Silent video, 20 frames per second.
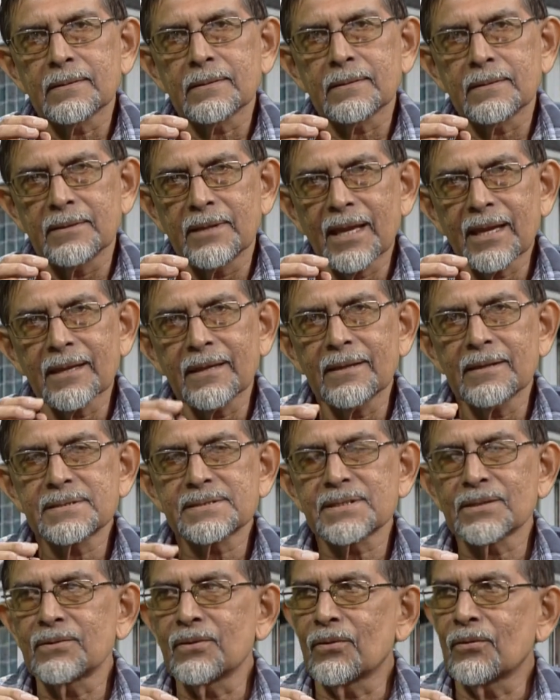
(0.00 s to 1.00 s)
decades
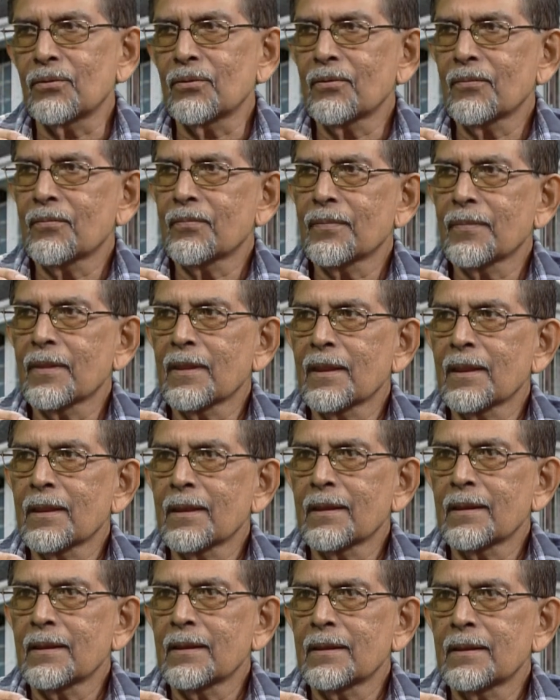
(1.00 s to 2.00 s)
ago,
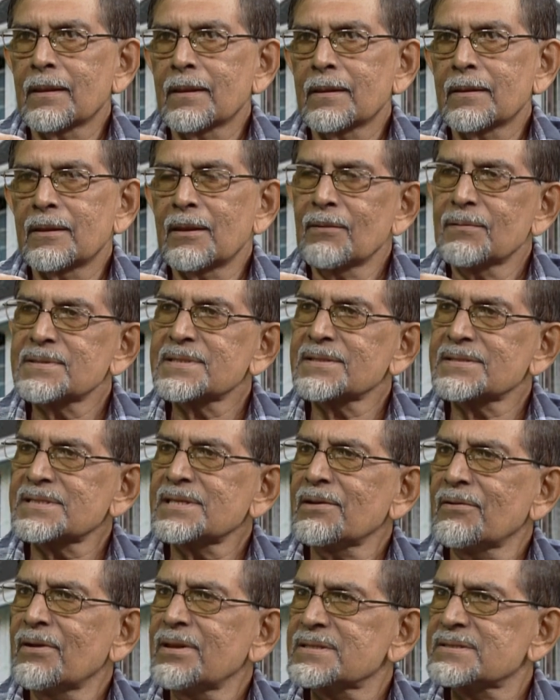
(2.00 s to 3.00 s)
there was a
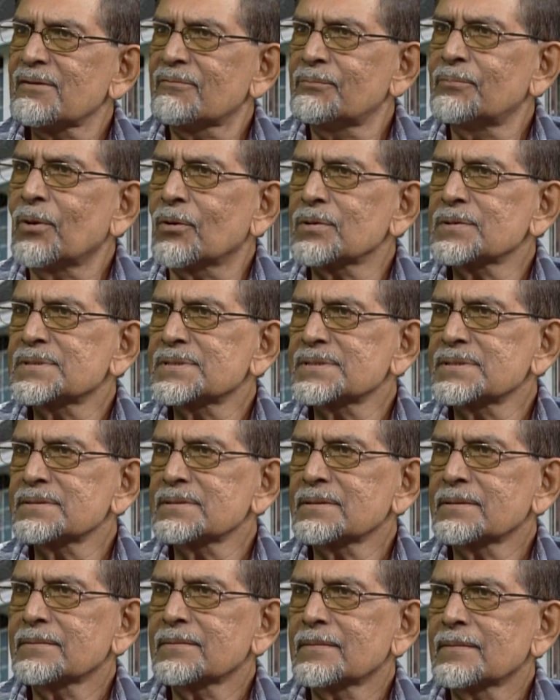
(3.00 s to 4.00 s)
series of books,
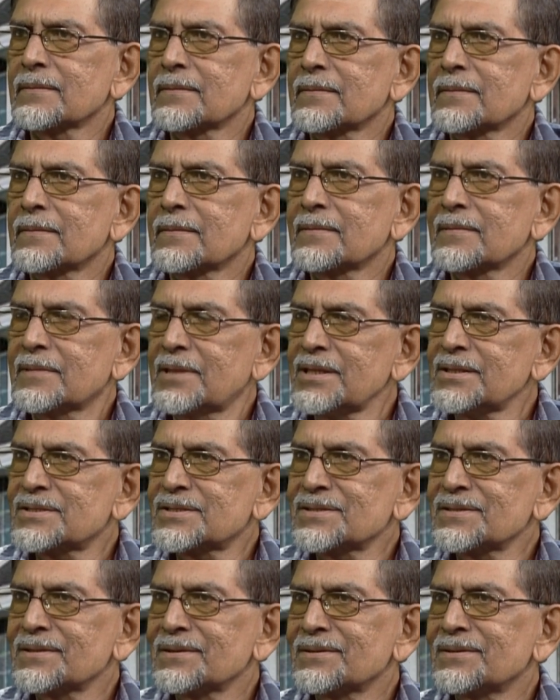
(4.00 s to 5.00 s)

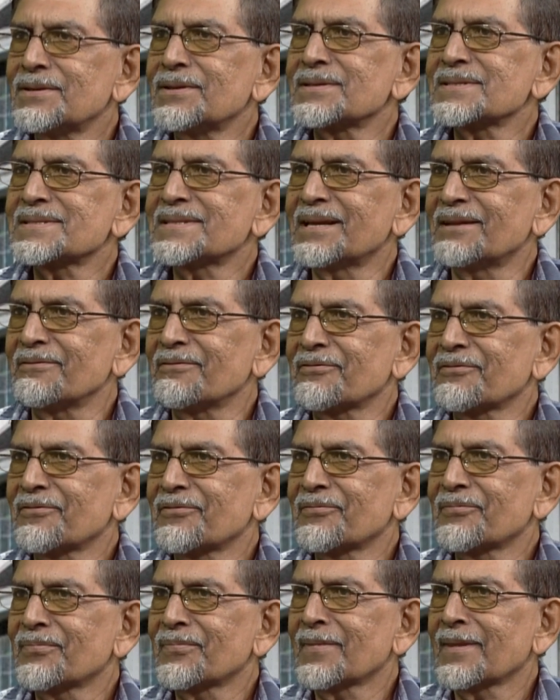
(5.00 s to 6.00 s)
Teach Yourself,
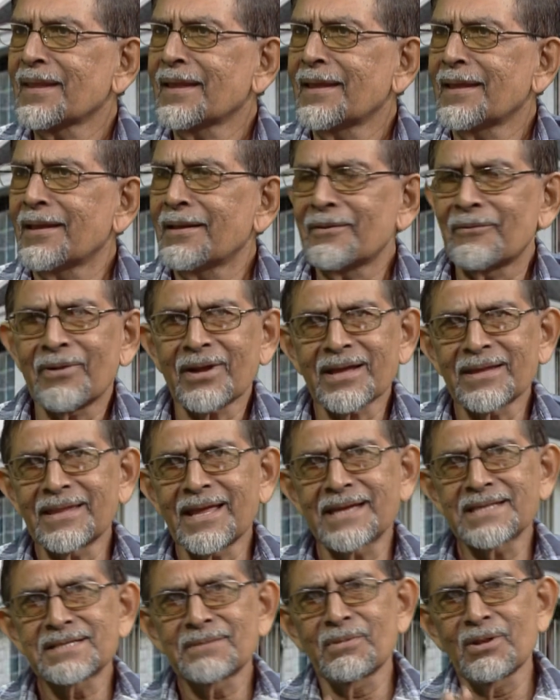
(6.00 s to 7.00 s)

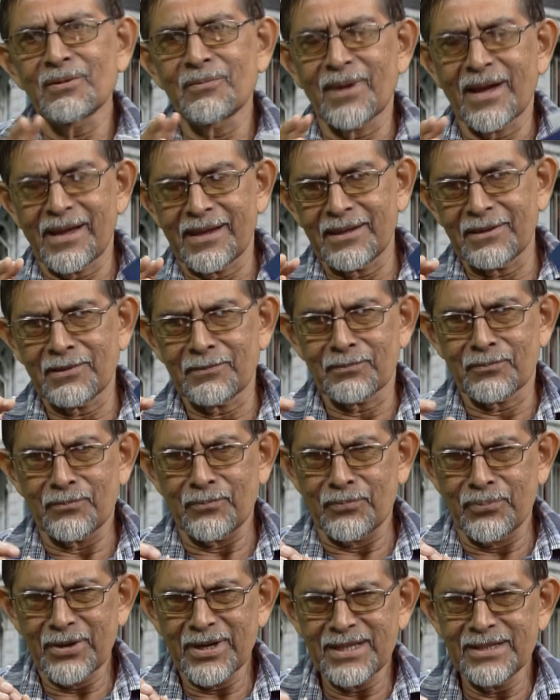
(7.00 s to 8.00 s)
recognizable by
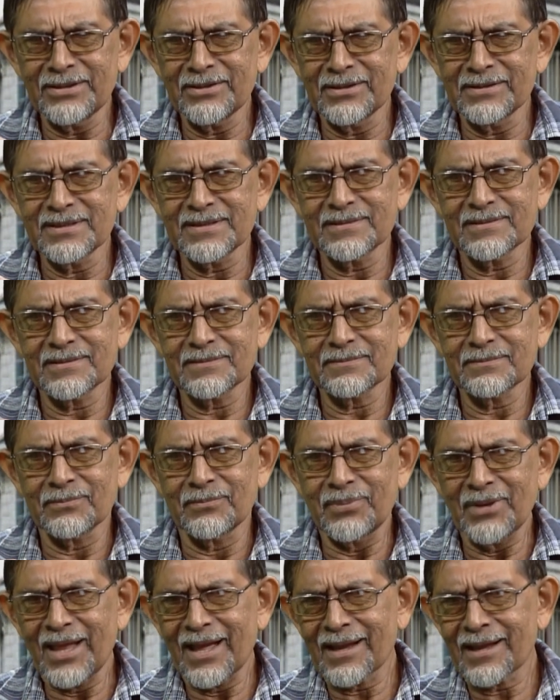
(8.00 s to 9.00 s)
brilliant
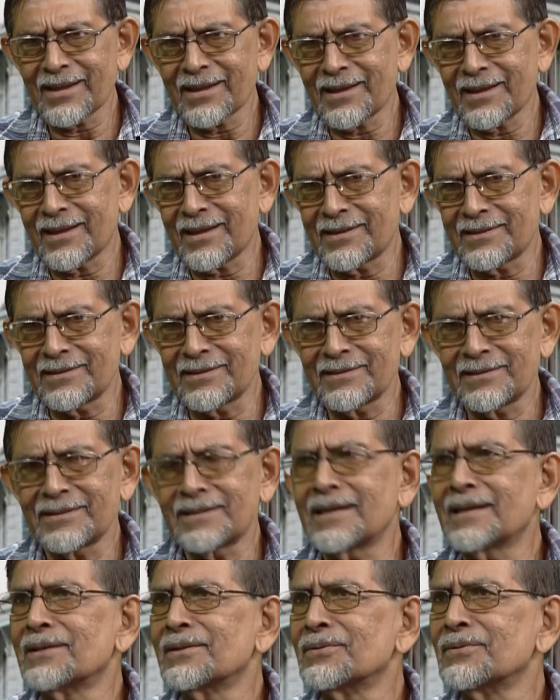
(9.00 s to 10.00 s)
black and
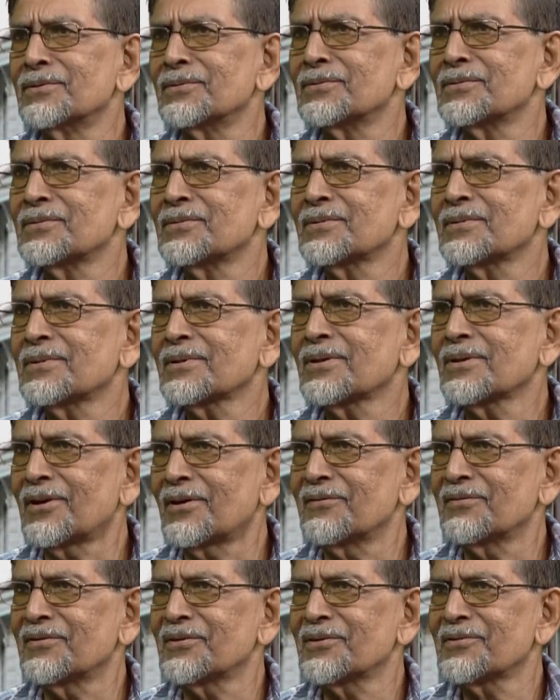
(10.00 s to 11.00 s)
yellow cover.